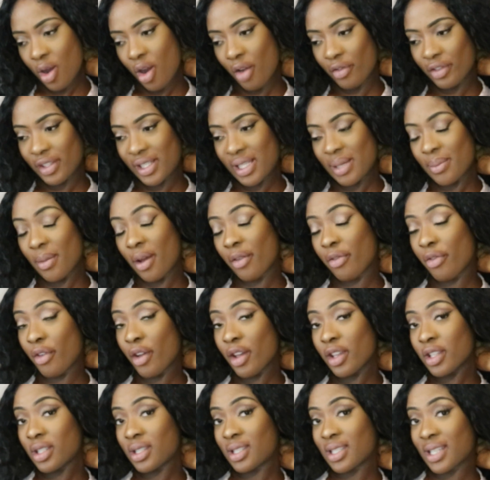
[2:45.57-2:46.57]
obviously my
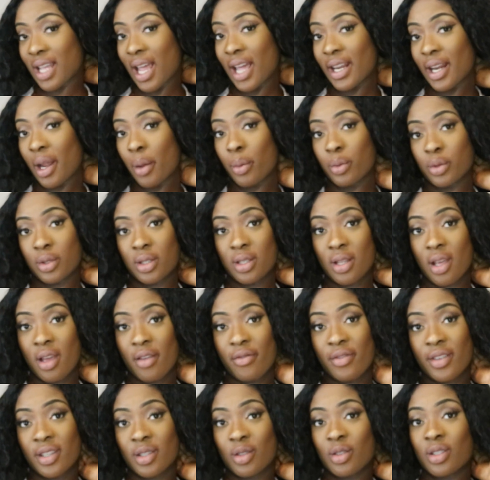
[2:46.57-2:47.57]
first scan I was
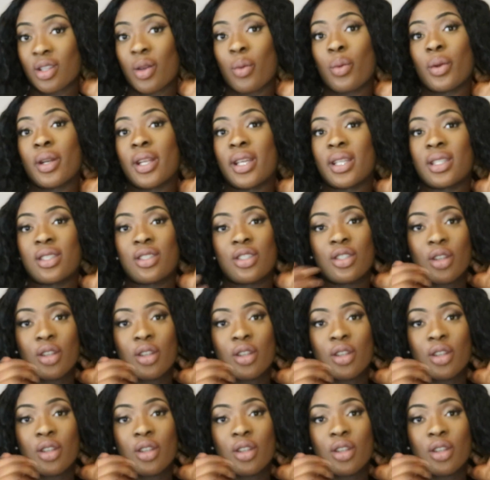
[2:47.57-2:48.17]
nervous because I wanted,